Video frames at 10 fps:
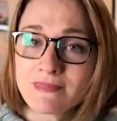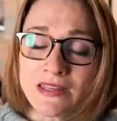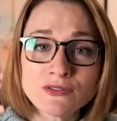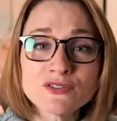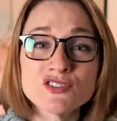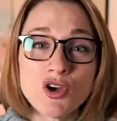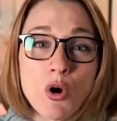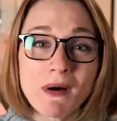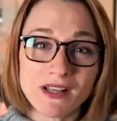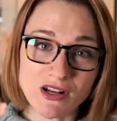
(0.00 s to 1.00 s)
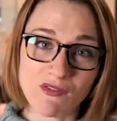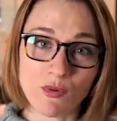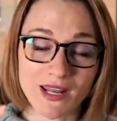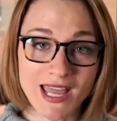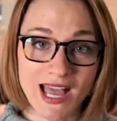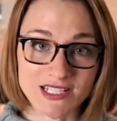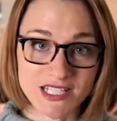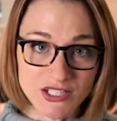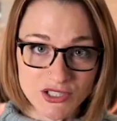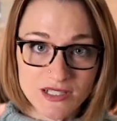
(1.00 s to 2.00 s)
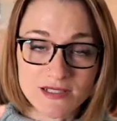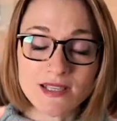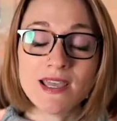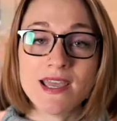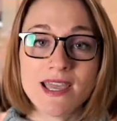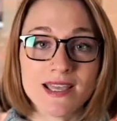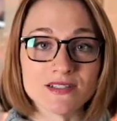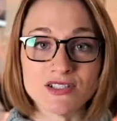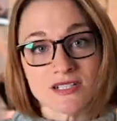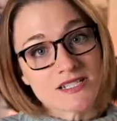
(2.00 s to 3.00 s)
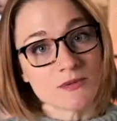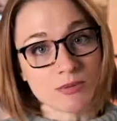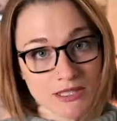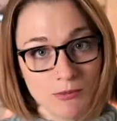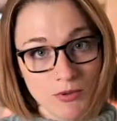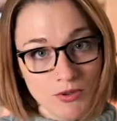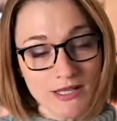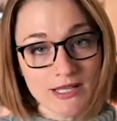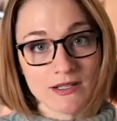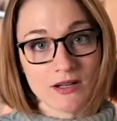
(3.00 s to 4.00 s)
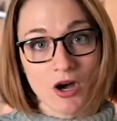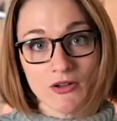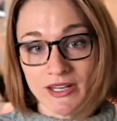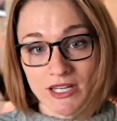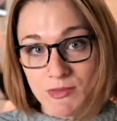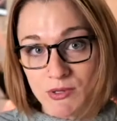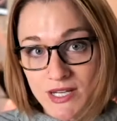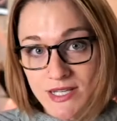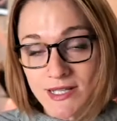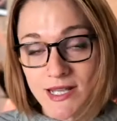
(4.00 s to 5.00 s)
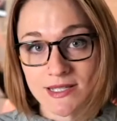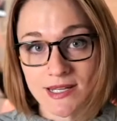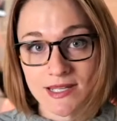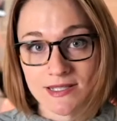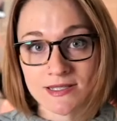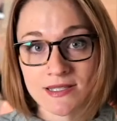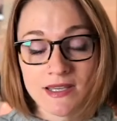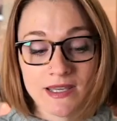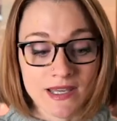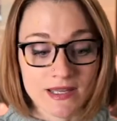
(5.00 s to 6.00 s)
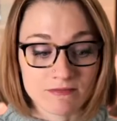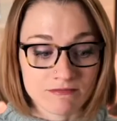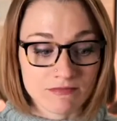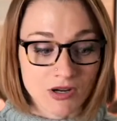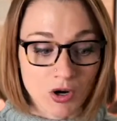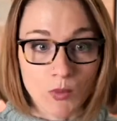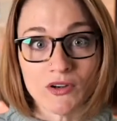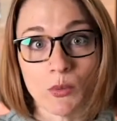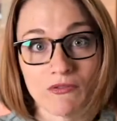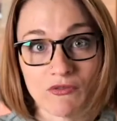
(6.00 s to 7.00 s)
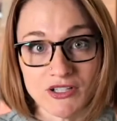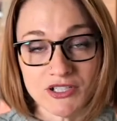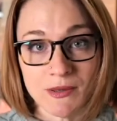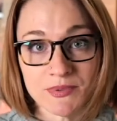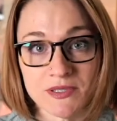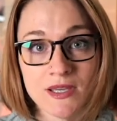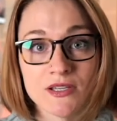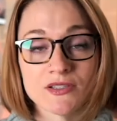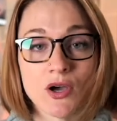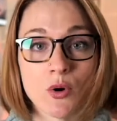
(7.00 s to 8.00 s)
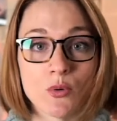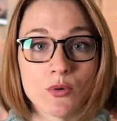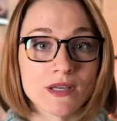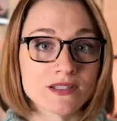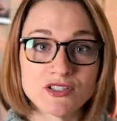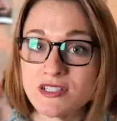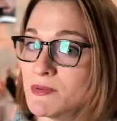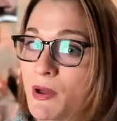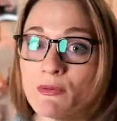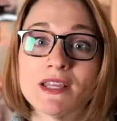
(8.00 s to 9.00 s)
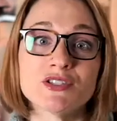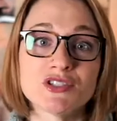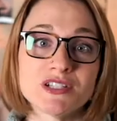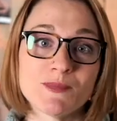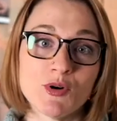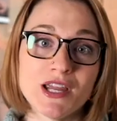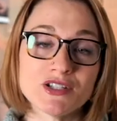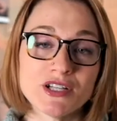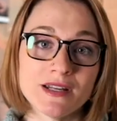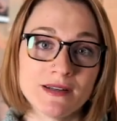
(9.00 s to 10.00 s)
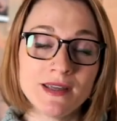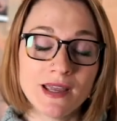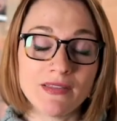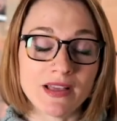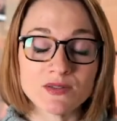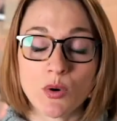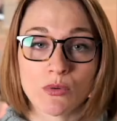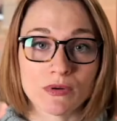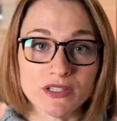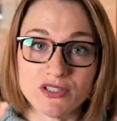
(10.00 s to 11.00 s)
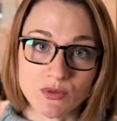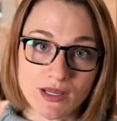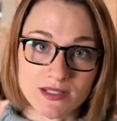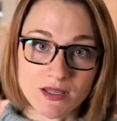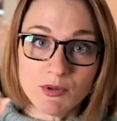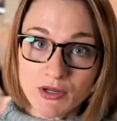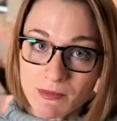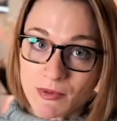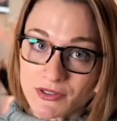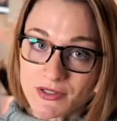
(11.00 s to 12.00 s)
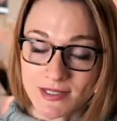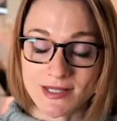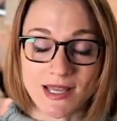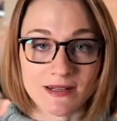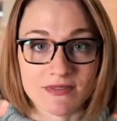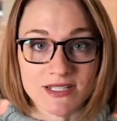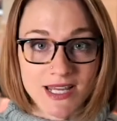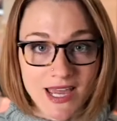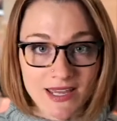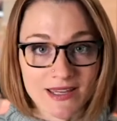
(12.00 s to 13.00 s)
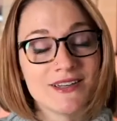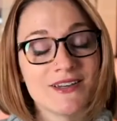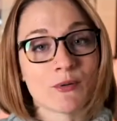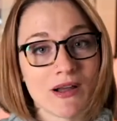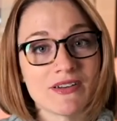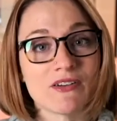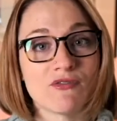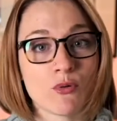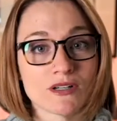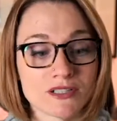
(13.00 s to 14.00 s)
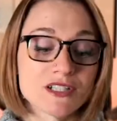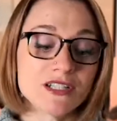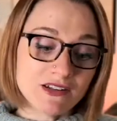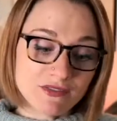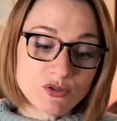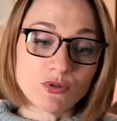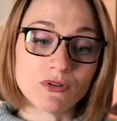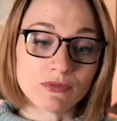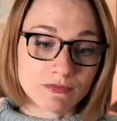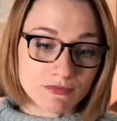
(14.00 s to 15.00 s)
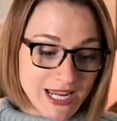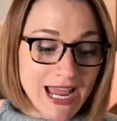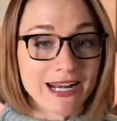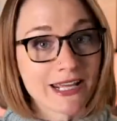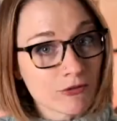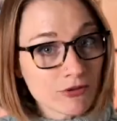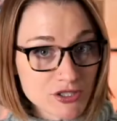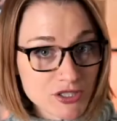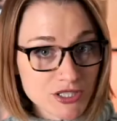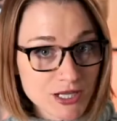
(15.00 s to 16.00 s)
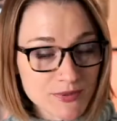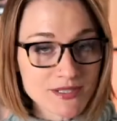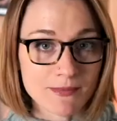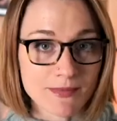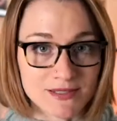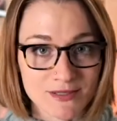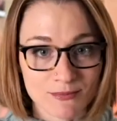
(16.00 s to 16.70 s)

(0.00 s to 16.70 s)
Now, so much of what Kat teaches is just as applicable in online communities as it is in our one to one friendships. So it's just about relationship creation. And that's what we're really doing as community builders at the end of the day. We're having to forge individual dyadic relationships, that means